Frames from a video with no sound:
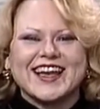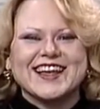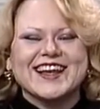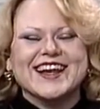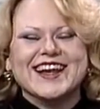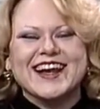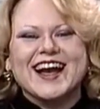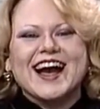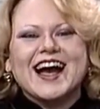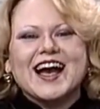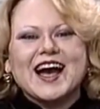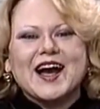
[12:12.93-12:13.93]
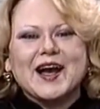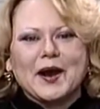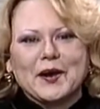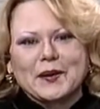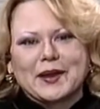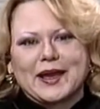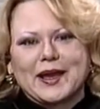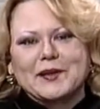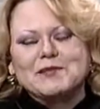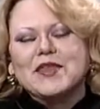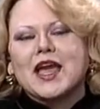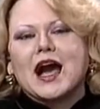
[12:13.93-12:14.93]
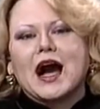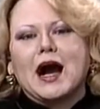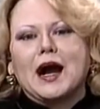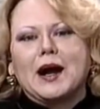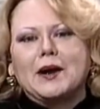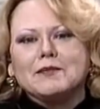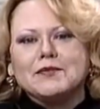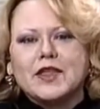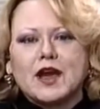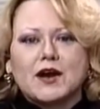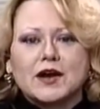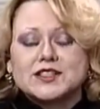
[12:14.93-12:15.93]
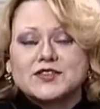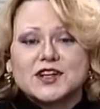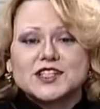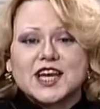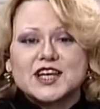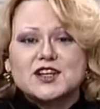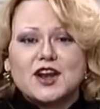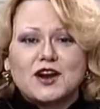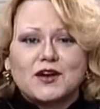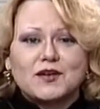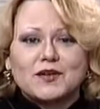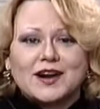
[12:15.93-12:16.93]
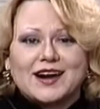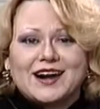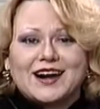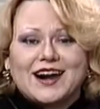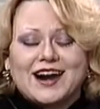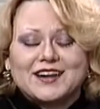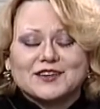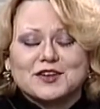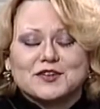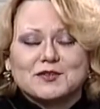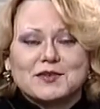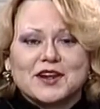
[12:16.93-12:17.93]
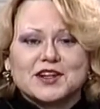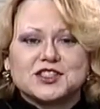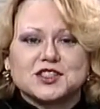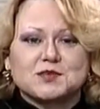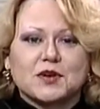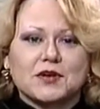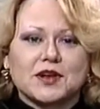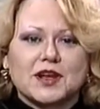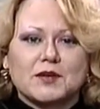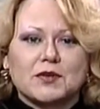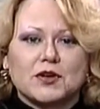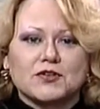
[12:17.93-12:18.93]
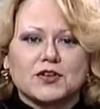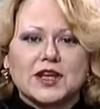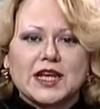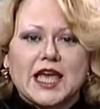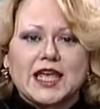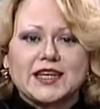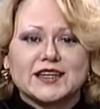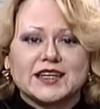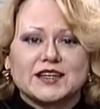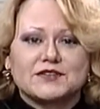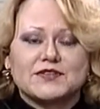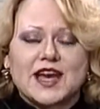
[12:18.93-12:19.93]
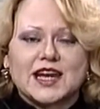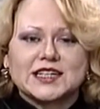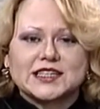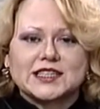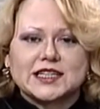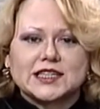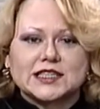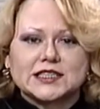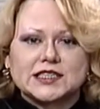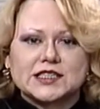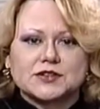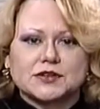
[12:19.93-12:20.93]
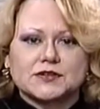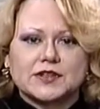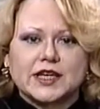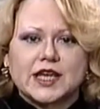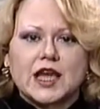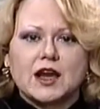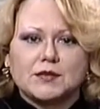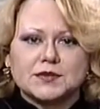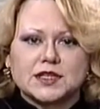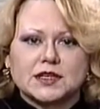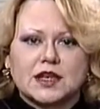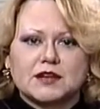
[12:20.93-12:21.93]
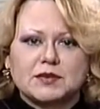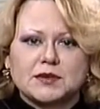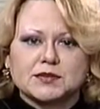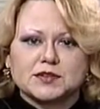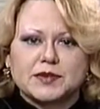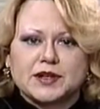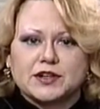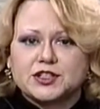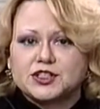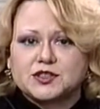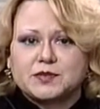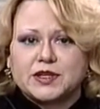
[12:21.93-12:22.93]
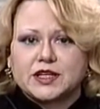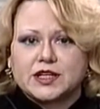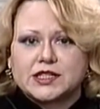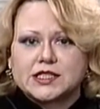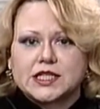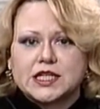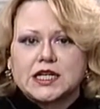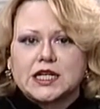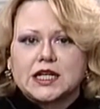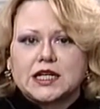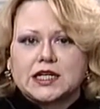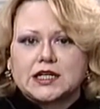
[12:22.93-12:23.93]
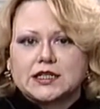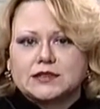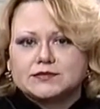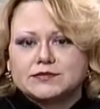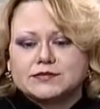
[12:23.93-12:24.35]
You're live. Okay. Uh, no, as far as I know, uh, I don't know of a marriage that's broken up over it. And, in fact, I think that this sort of thing helps a lot of people's marriages because, um,